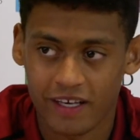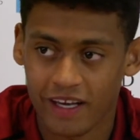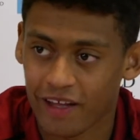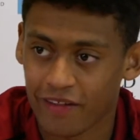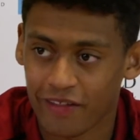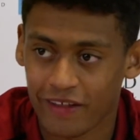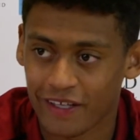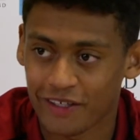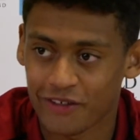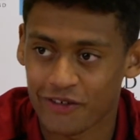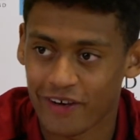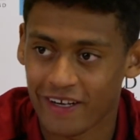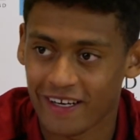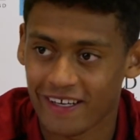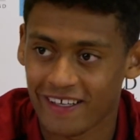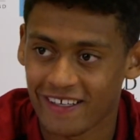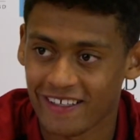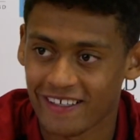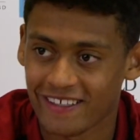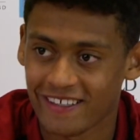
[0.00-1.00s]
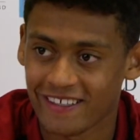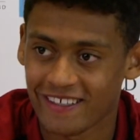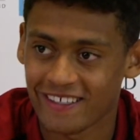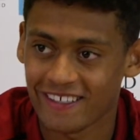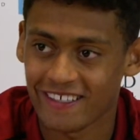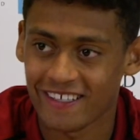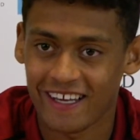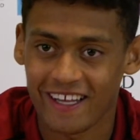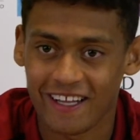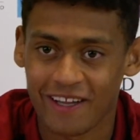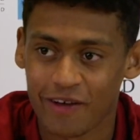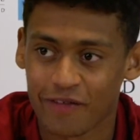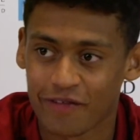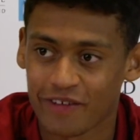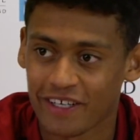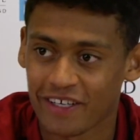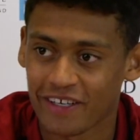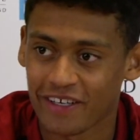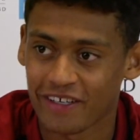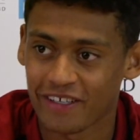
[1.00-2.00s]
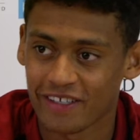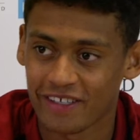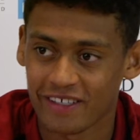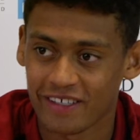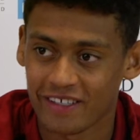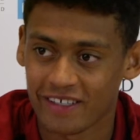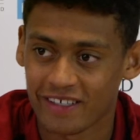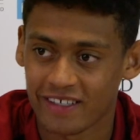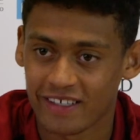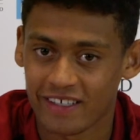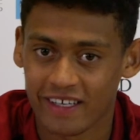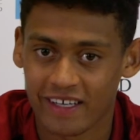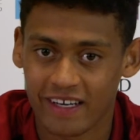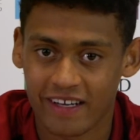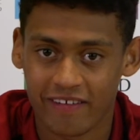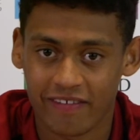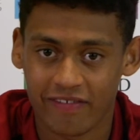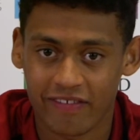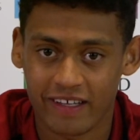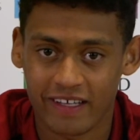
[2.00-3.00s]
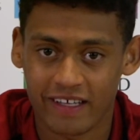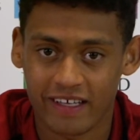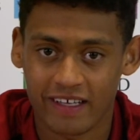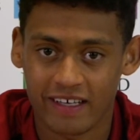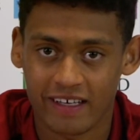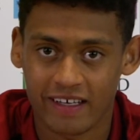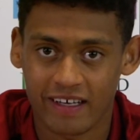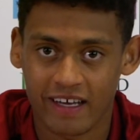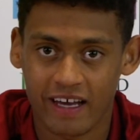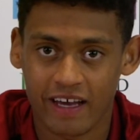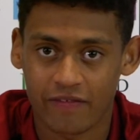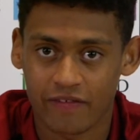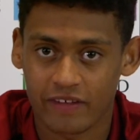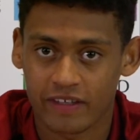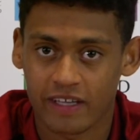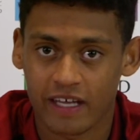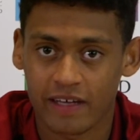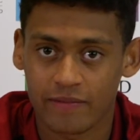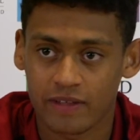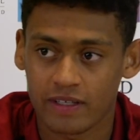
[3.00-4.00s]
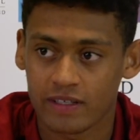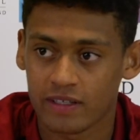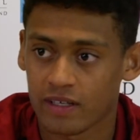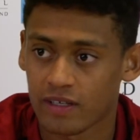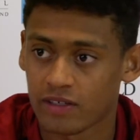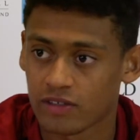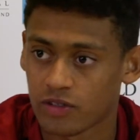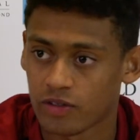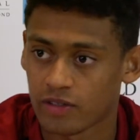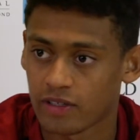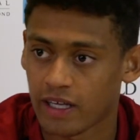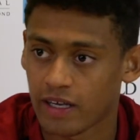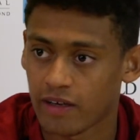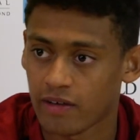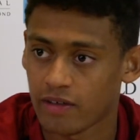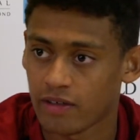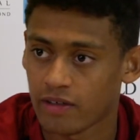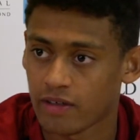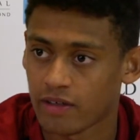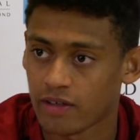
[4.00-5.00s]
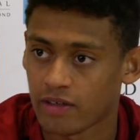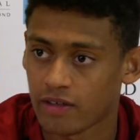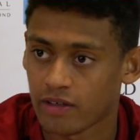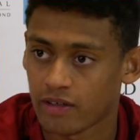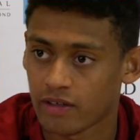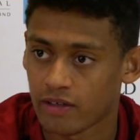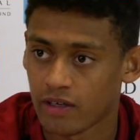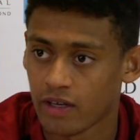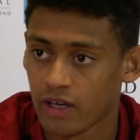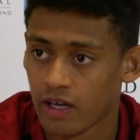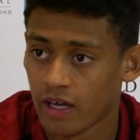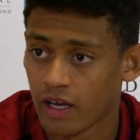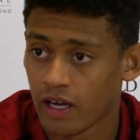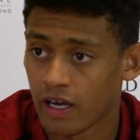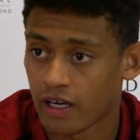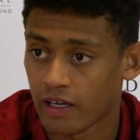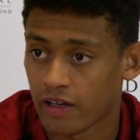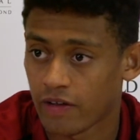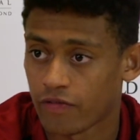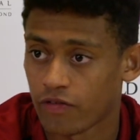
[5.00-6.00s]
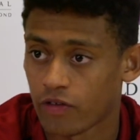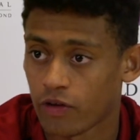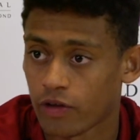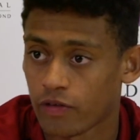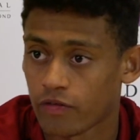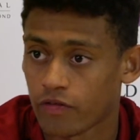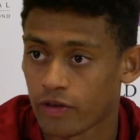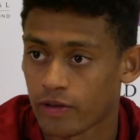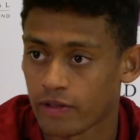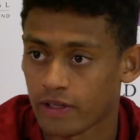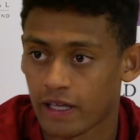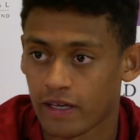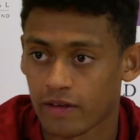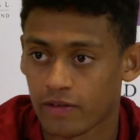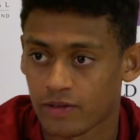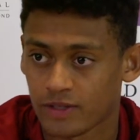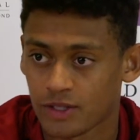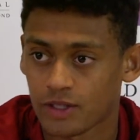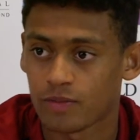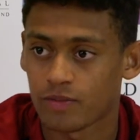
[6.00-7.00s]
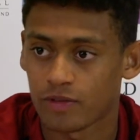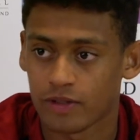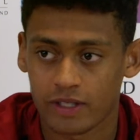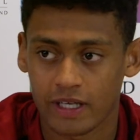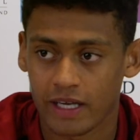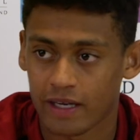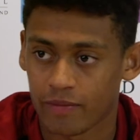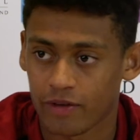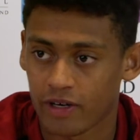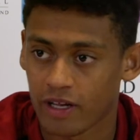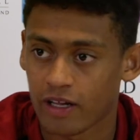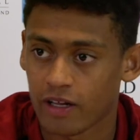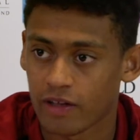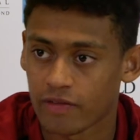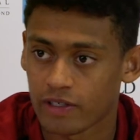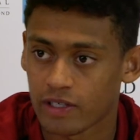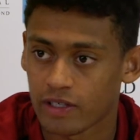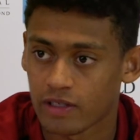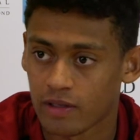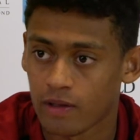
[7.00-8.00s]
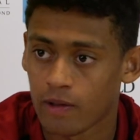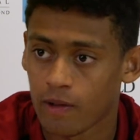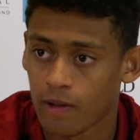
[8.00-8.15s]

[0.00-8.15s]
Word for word: Yeah, I think it's great. Uh, I love it, uh, and I think I, I have adapted to it now, uh, and I've learned from it now. So, but yeah, but I love it.